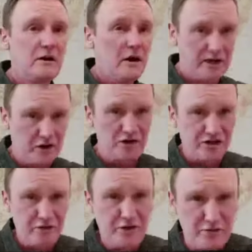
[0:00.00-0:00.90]
I can't
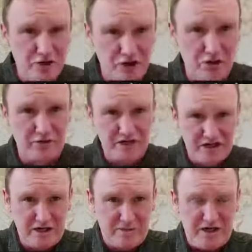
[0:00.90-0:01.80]
tell you for sure.
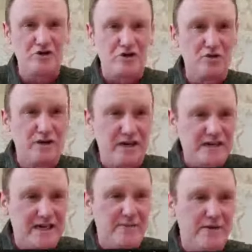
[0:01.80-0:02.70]
This depends on the
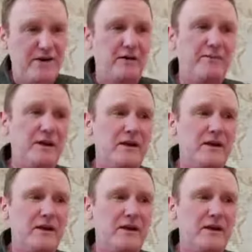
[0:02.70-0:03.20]
examiner.